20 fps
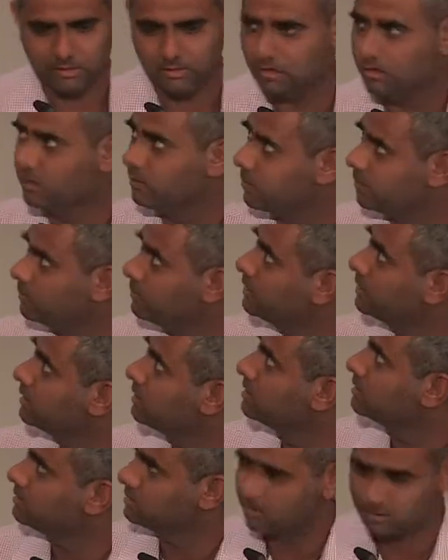what we
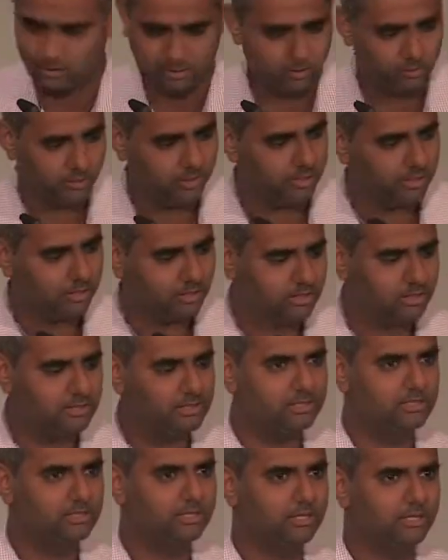are doing here
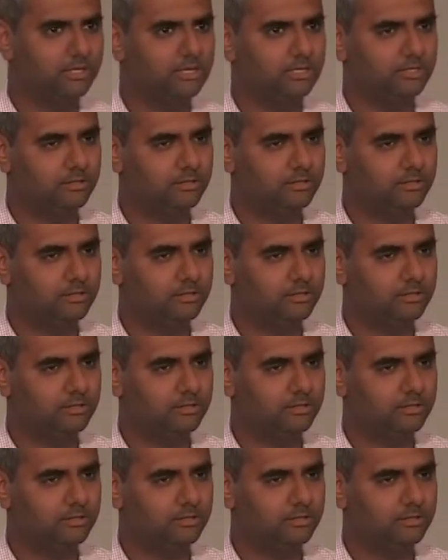is there are